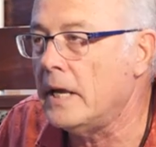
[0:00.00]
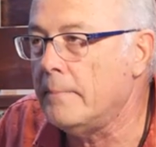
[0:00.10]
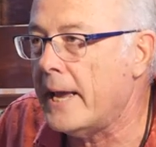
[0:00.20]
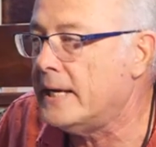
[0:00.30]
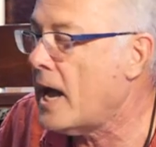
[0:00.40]
He
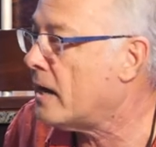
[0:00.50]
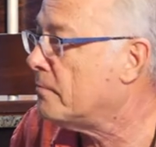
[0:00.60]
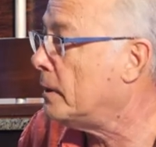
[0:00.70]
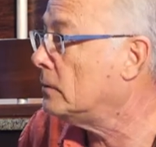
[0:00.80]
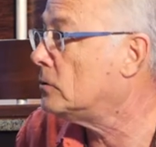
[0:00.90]
may not
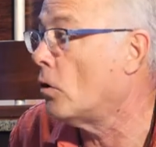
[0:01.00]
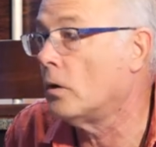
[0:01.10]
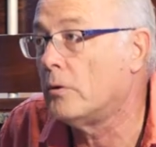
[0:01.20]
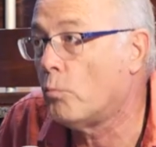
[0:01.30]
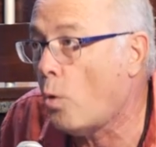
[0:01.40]
have been
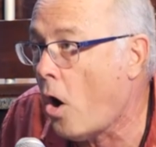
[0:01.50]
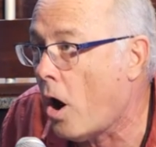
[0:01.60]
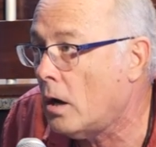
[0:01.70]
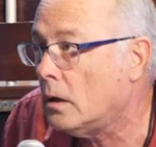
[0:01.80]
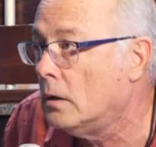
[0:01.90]
totally
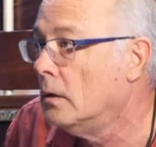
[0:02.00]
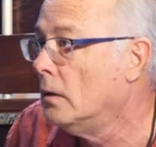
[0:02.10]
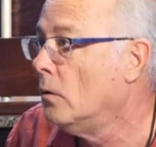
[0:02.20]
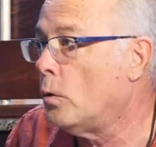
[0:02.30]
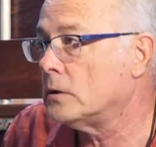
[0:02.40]
wrong
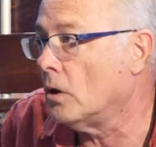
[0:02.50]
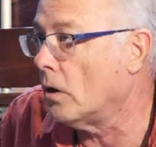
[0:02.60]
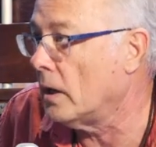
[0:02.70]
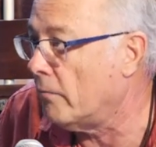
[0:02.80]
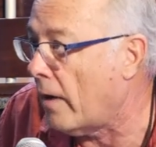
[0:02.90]
or
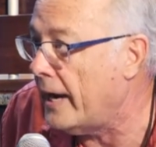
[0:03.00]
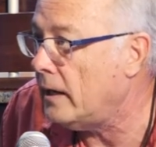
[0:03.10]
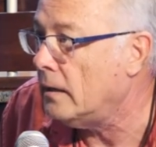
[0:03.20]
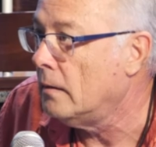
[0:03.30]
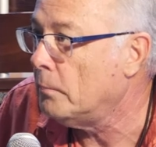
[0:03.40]
totally
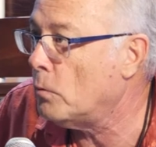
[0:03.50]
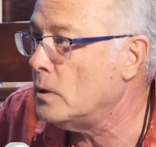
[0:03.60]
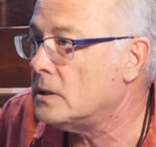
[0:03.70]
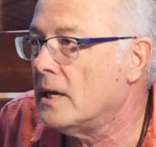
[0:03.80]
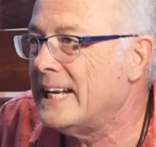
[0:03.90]
right, but it
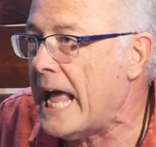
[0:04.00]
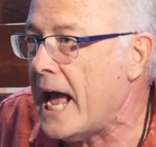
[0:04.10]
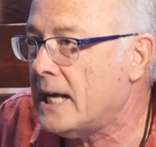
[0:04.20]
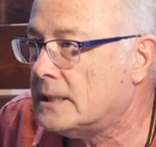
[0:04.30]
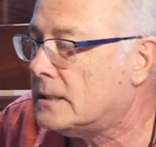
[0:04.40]
was
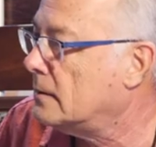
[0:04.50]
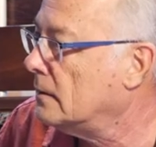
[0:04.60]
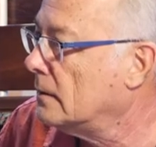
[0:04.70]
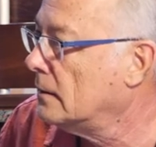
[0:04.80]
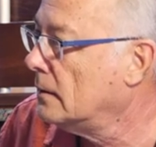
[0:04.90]
next.
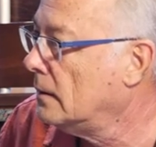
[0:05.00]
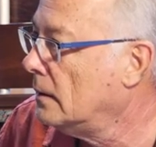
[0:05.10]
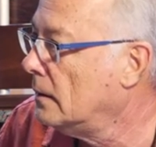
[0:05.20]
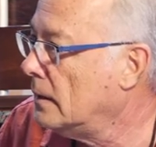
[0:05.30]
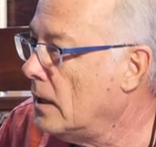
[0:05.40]

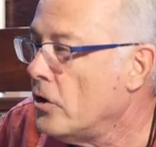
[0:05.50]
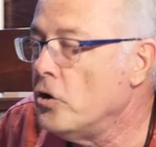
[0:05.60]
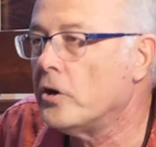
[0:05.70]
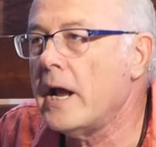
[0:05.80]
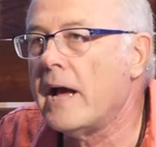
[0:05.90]

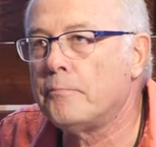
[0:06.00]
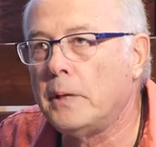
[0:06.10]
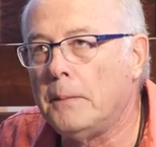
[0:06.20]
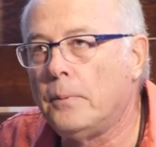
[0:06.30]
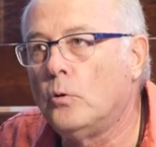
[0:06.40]
You're going to have
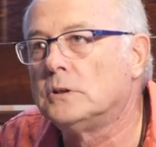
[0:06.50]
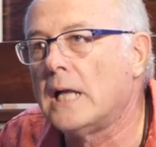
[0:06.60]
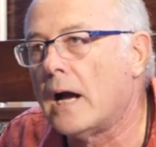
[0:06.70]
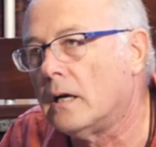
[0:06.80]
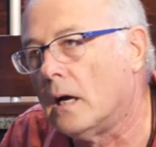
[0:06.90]
people who's
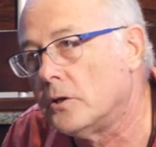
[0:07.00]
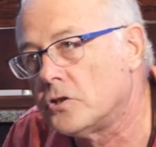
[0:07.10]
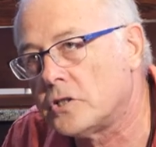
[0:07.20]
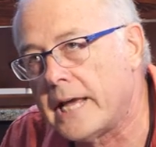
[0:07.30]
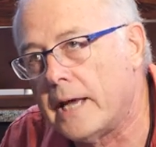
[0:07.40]
not going to
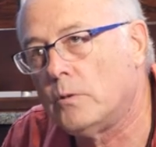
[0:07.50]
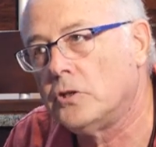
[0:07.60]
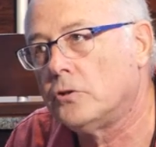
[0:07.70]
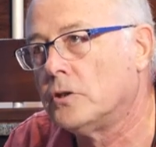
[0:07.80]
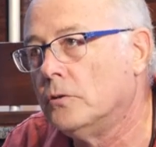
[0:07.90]
understand what
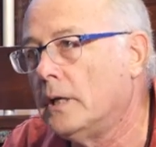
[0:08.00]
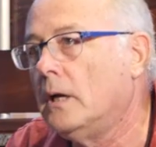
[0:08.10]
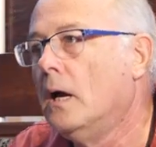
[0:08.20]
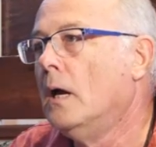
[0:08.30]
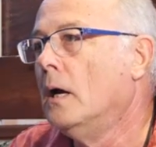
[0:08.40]
you're doing.